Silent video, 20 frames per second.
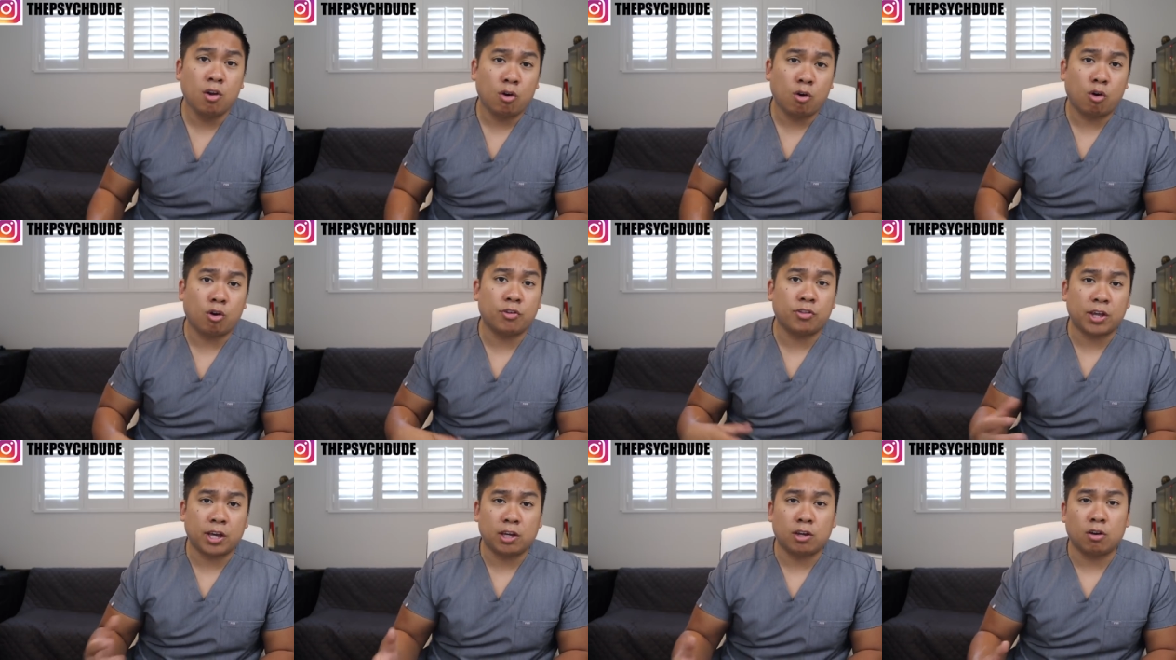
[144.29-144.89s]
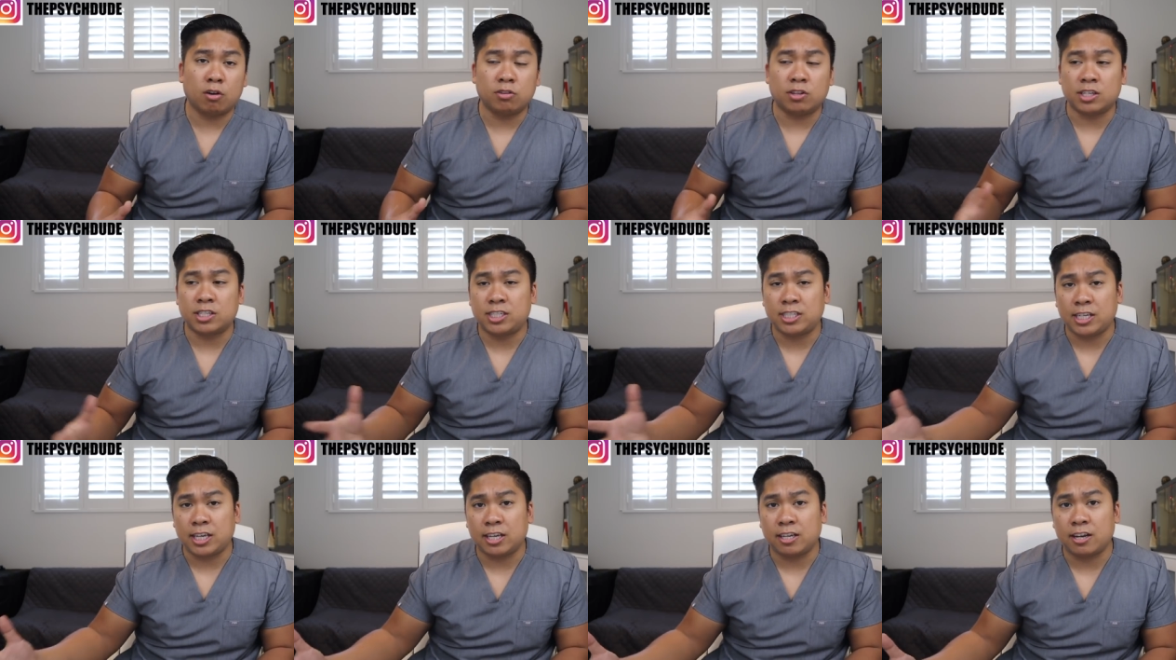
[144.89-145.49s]
or they go the
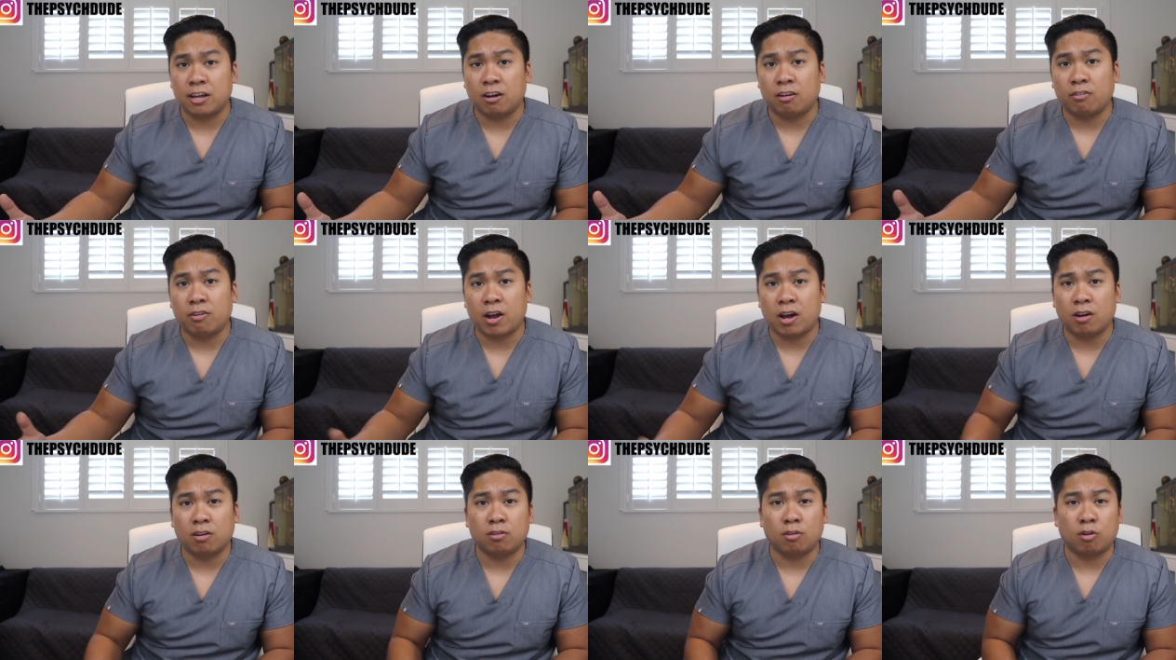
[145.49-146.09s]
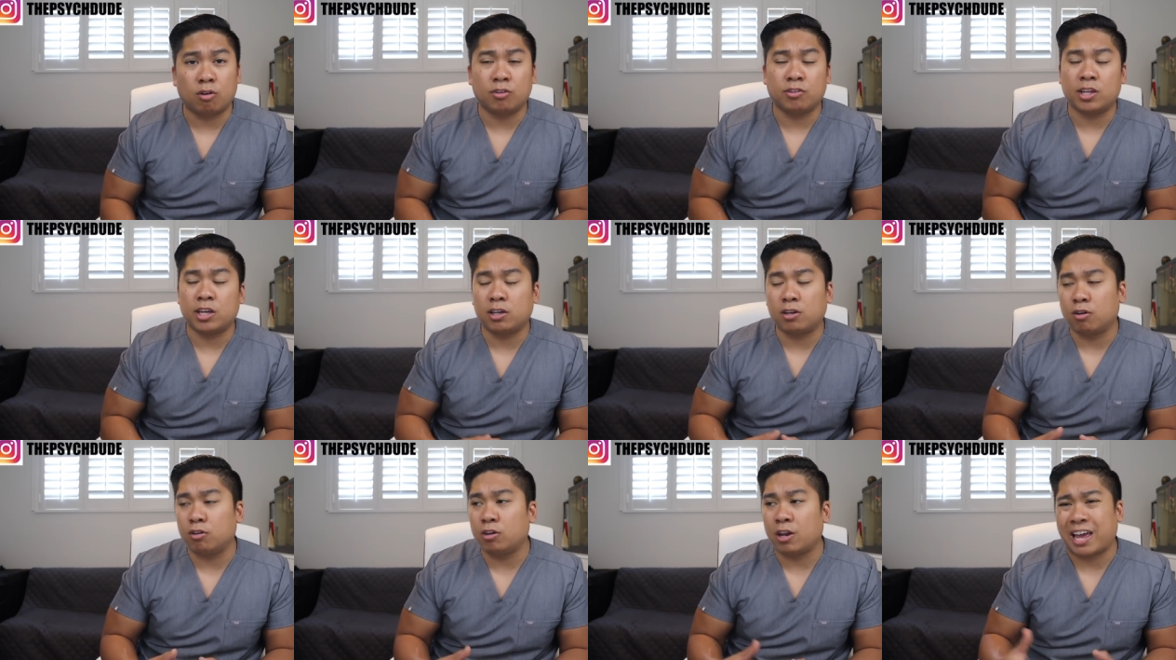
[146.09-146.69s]
C N L route, or they
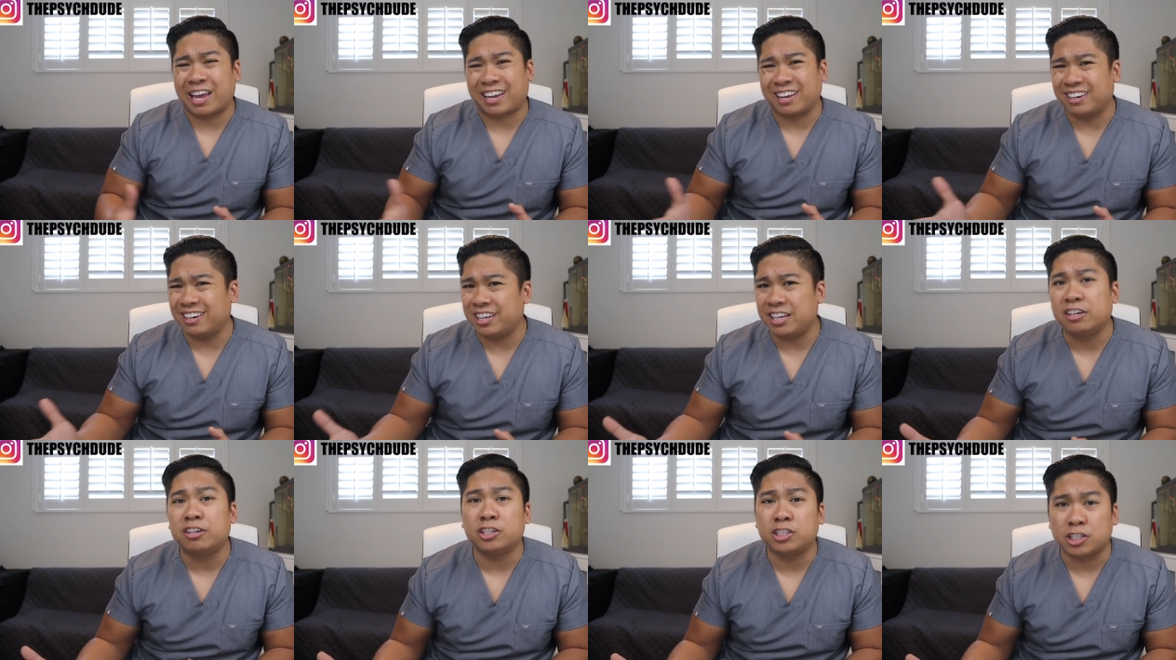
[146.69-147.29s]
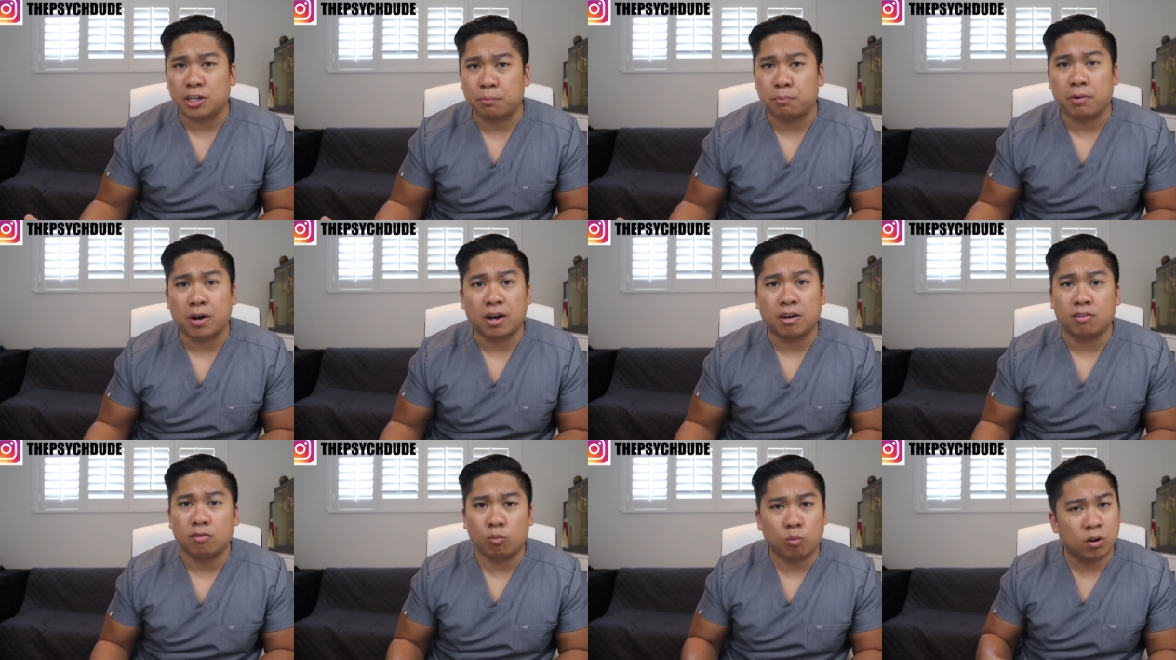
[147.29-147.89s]
go like a leadership
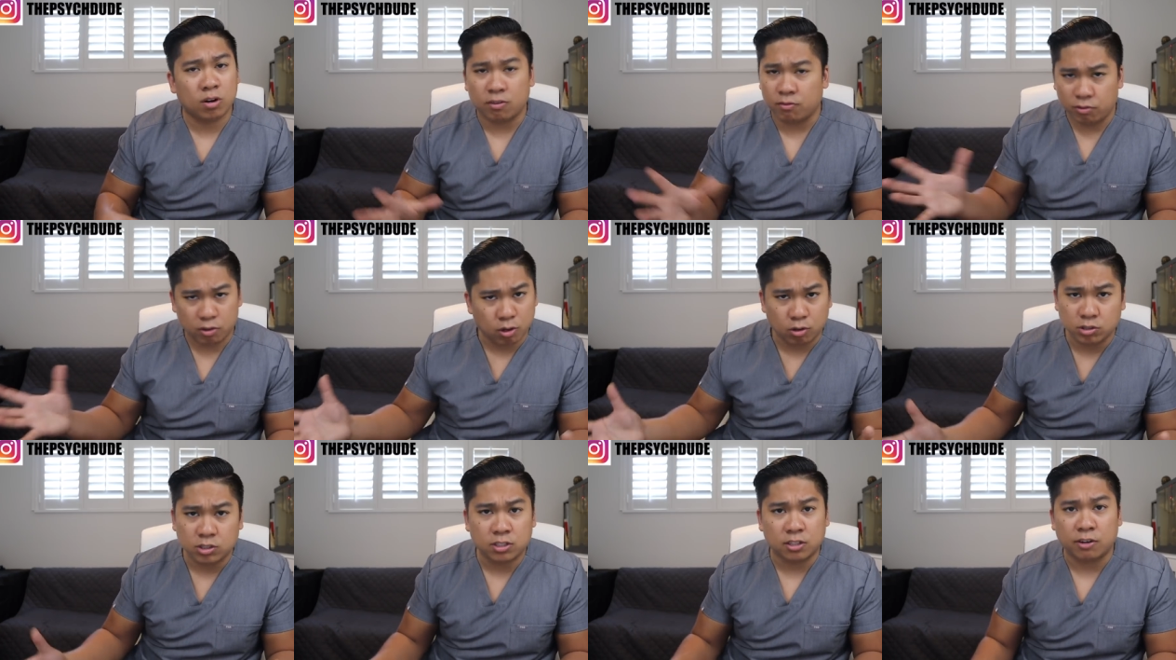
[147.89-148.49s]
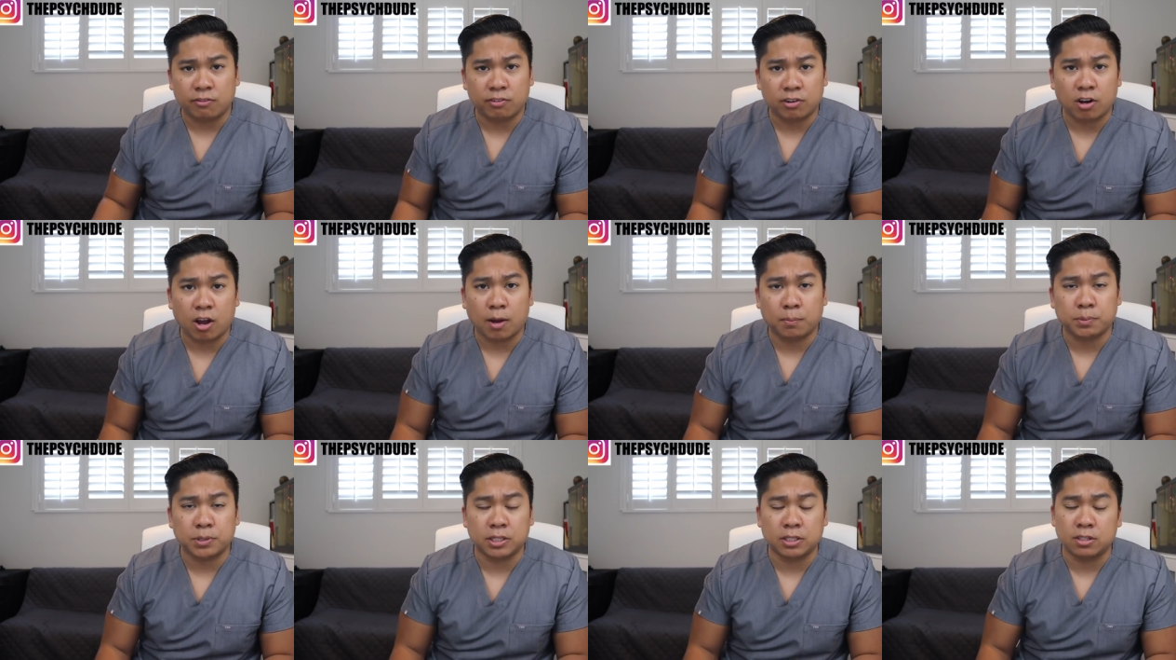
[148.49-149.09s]
route, one of those different
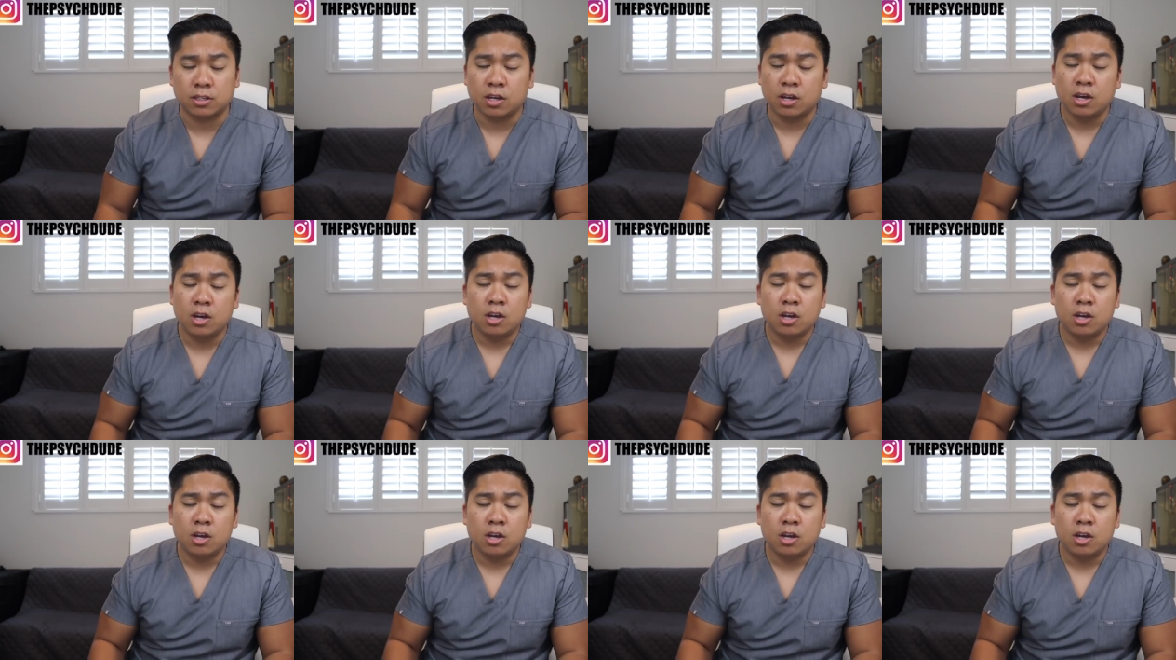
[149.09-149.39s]
options.